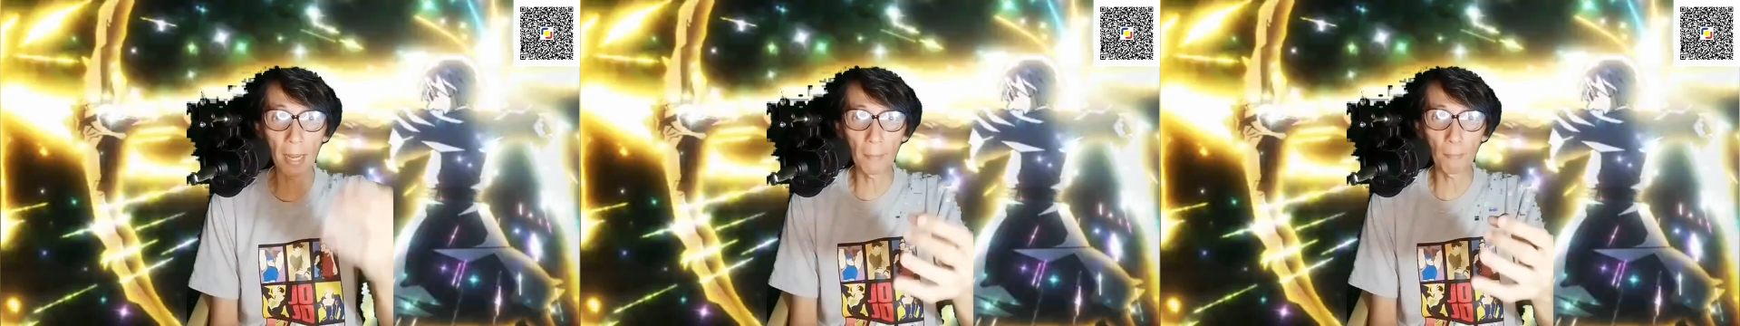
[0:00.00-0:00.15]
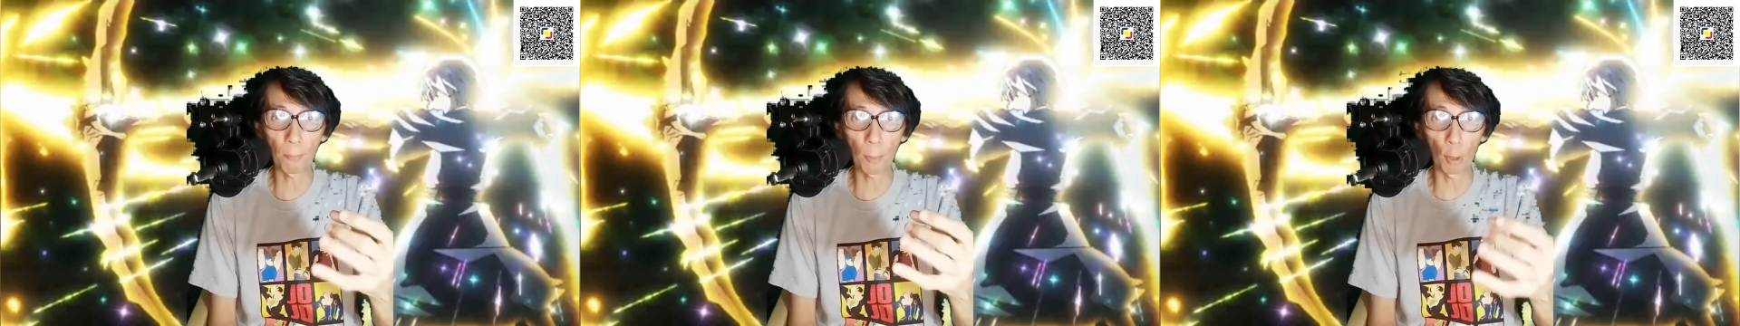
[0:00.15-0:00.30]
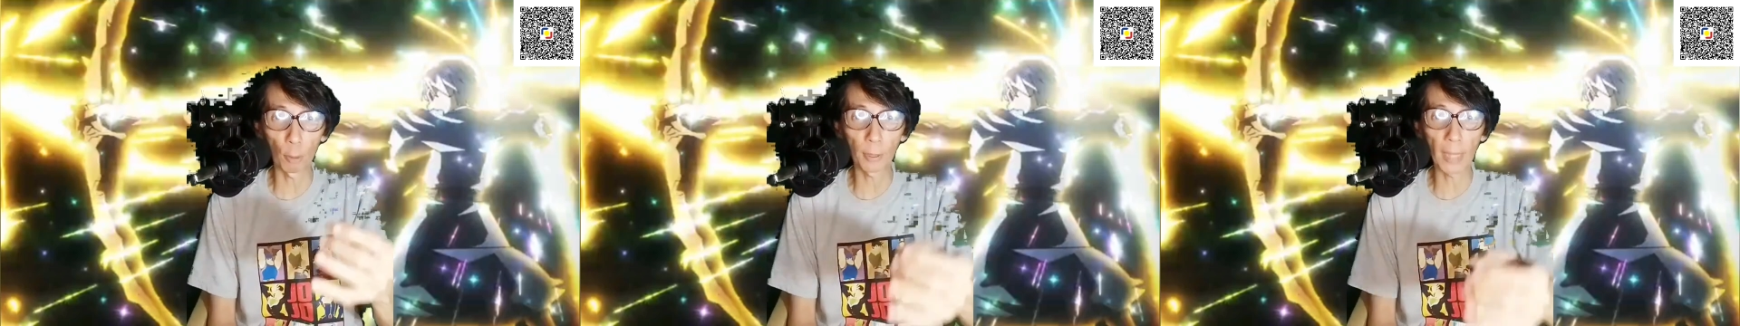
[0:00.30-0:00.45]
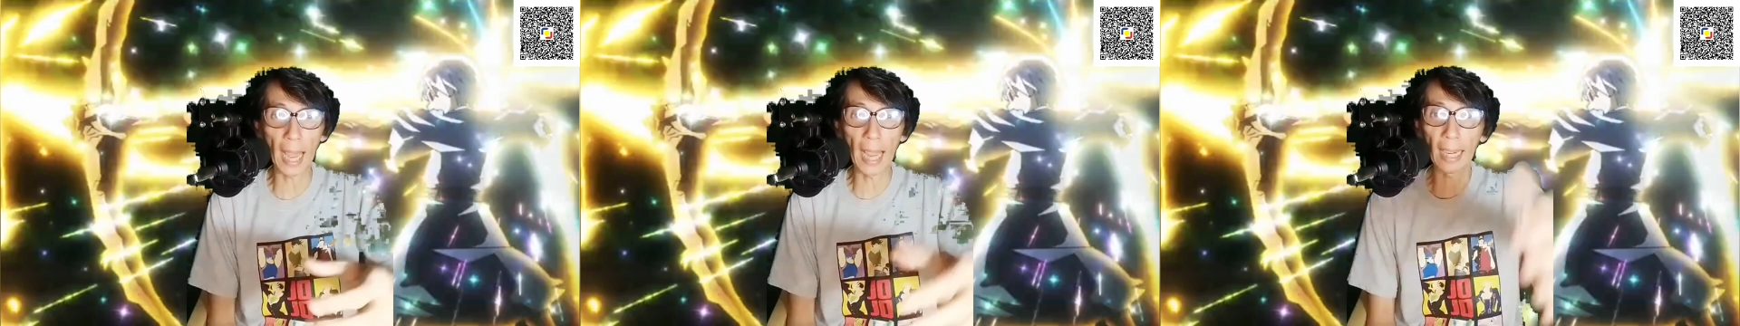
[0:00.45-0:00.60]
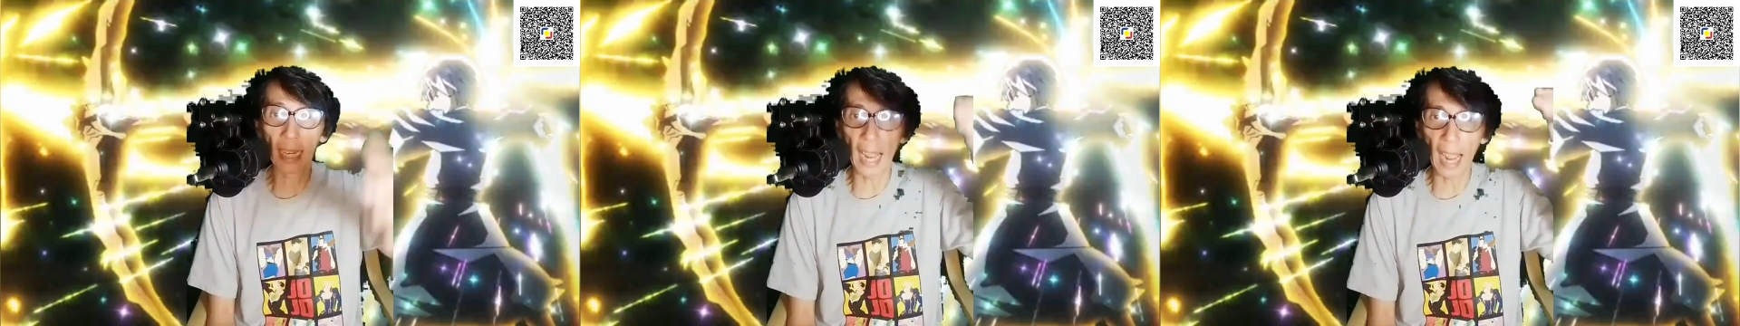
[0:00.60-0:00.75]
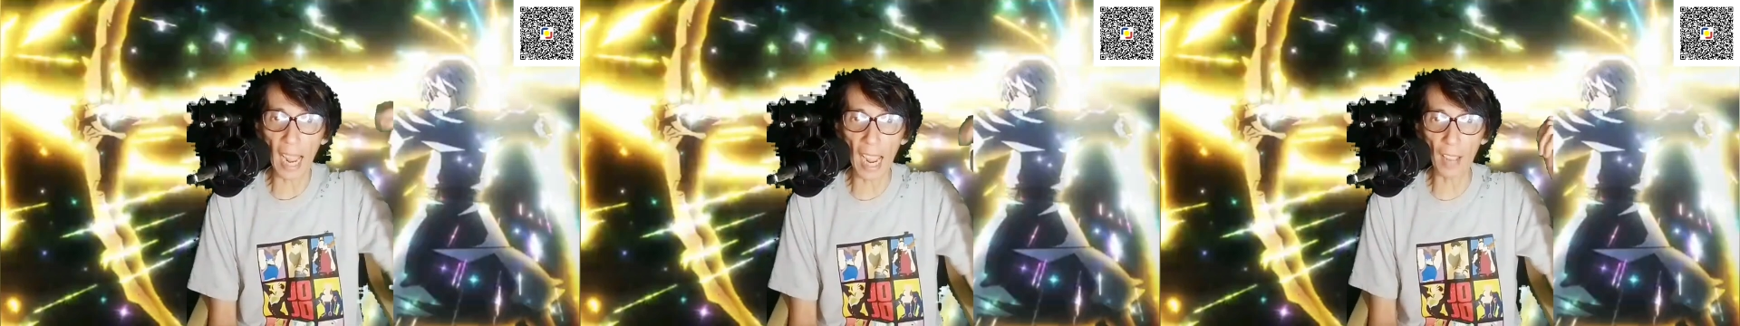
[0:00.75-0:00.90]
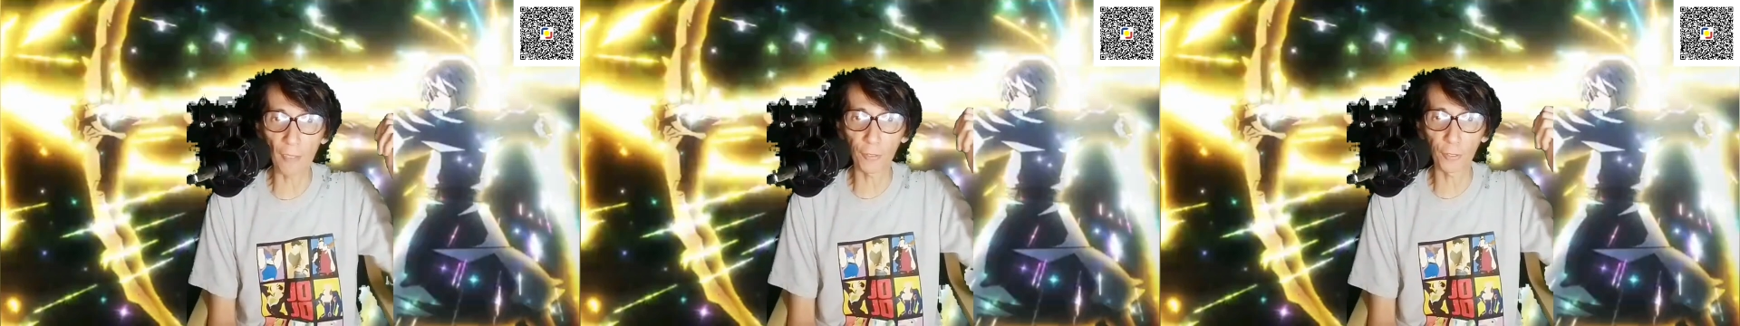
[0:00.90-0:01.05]
main
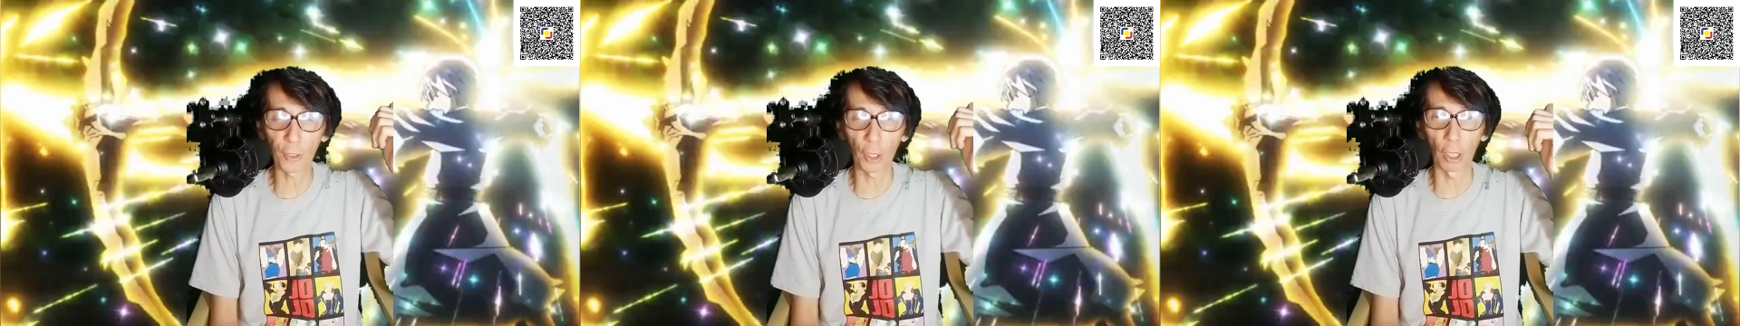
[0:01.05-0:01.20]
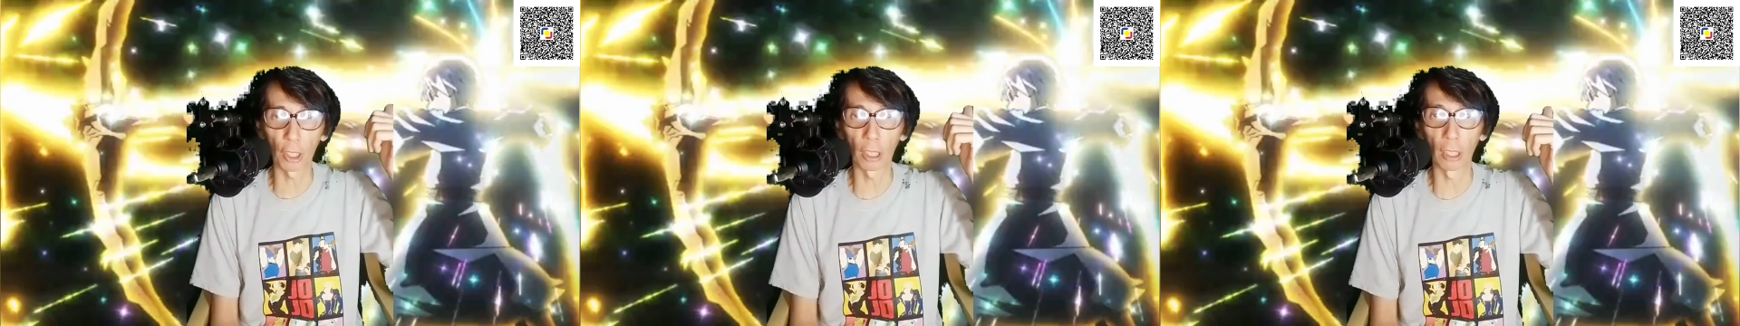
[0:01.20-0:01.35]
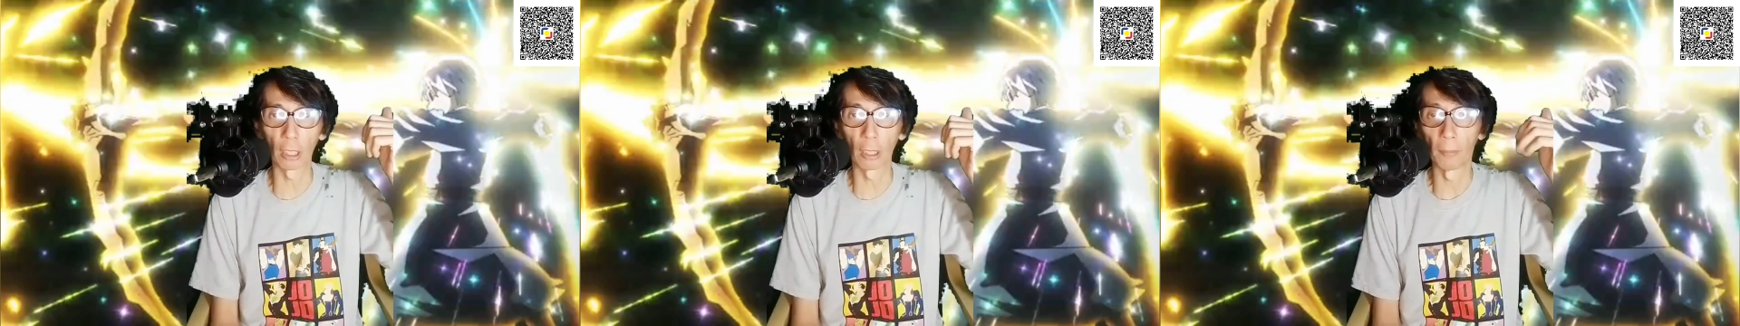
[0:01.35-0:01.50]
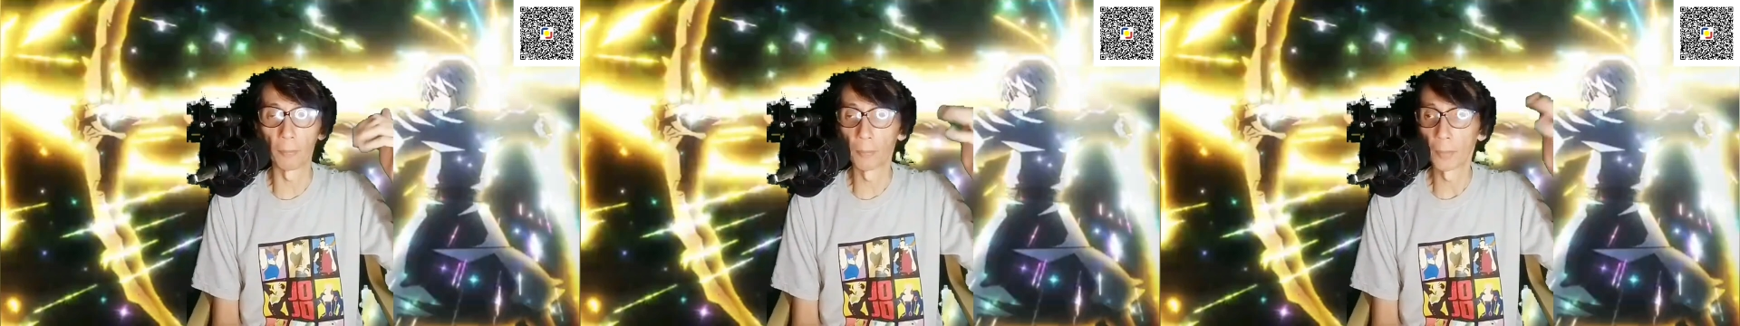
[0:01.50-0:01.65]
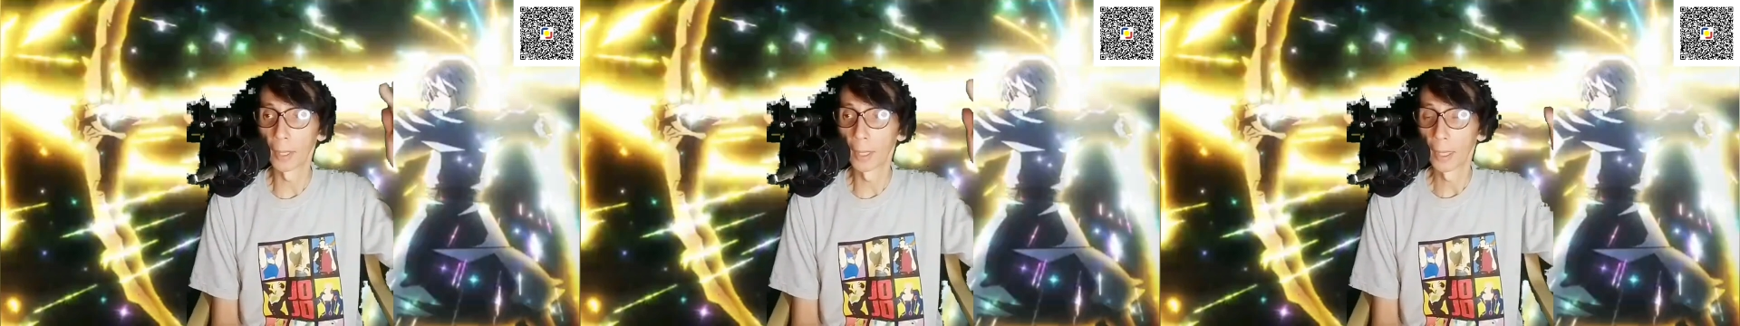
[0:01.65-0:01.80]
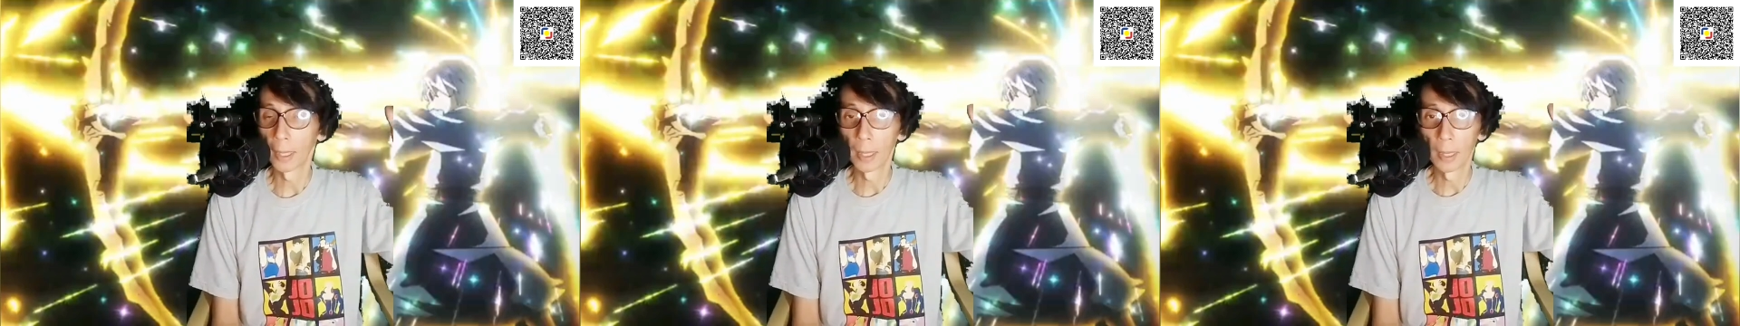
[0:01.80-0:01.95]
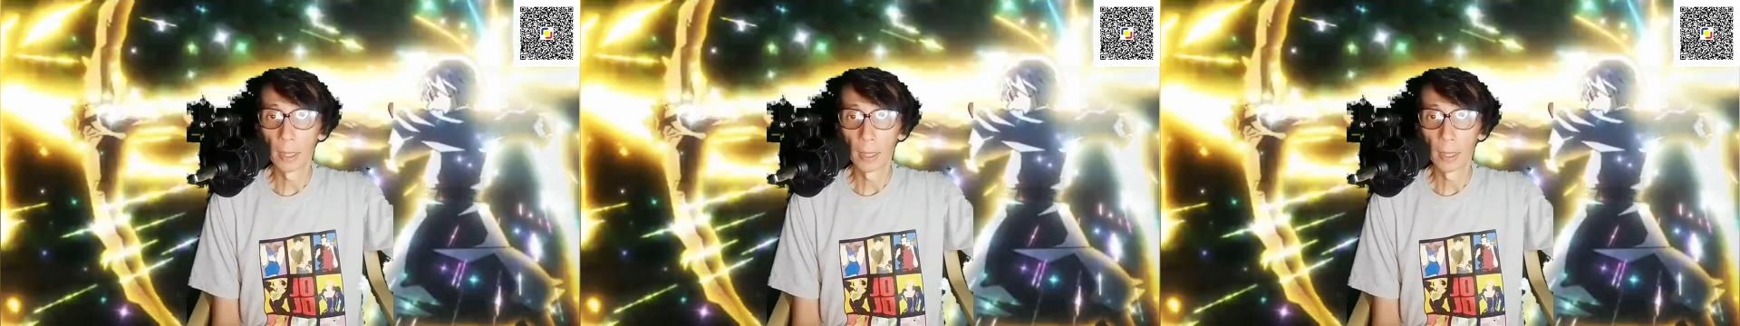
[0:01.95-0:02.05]
protag after